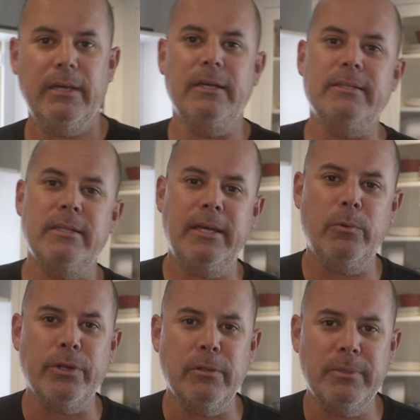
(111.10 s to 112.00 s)
Today
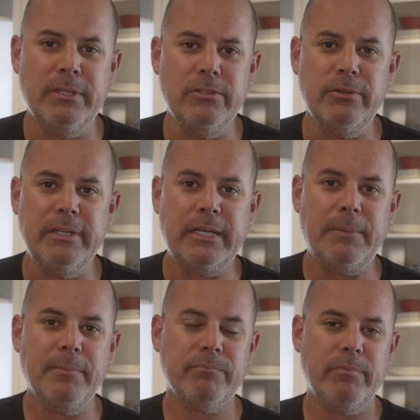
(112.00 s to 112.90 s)
we're going to be
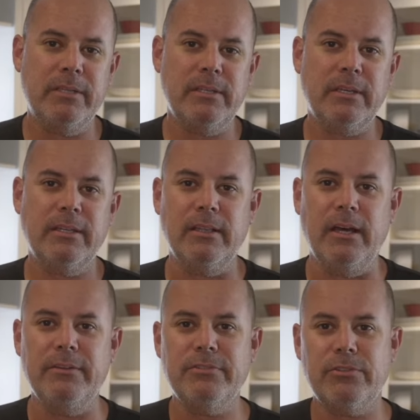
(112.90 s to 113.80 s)
doing my second
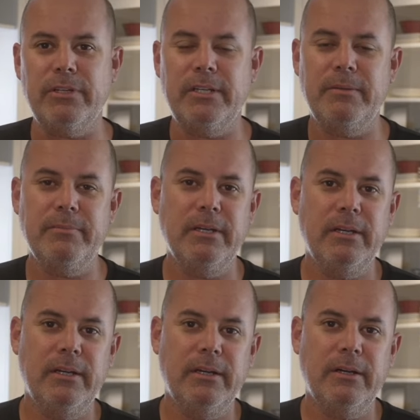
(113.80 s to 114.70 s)
live stream
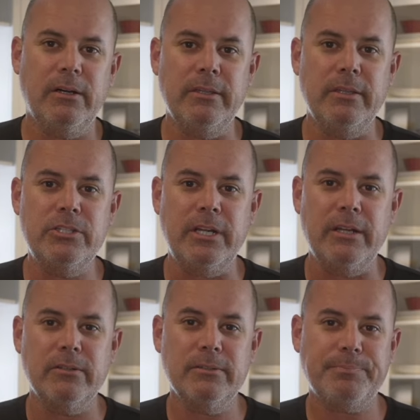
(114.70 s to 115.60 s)
on the
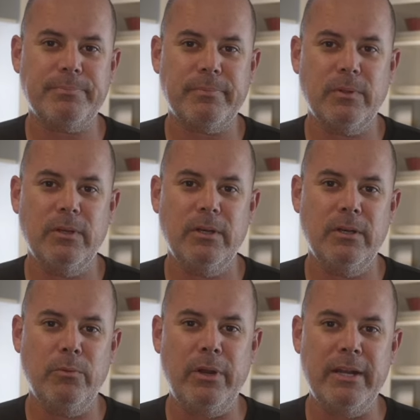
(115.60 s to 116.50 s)
channel.
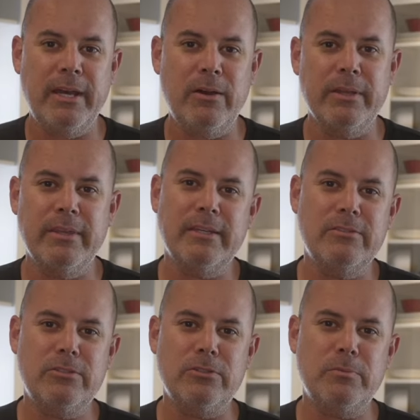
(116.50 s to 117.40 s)
Right now I think
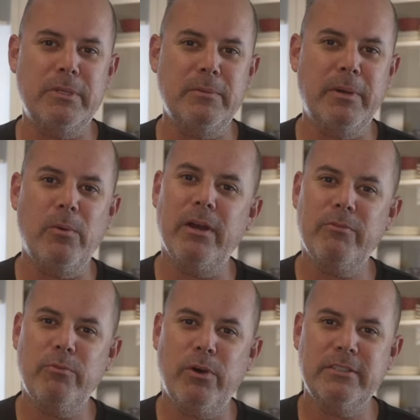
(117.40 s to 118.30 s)
it's just me and my
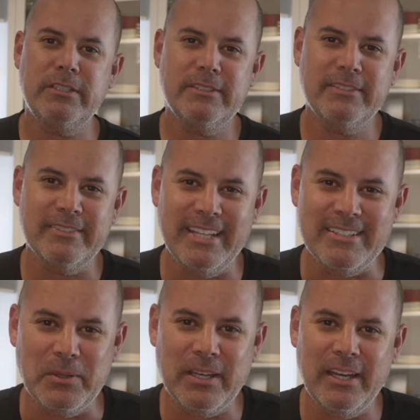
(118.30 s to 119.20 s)
wife watching.
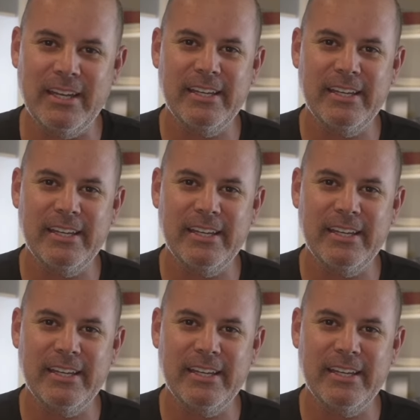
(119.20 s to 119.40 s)
That's okay.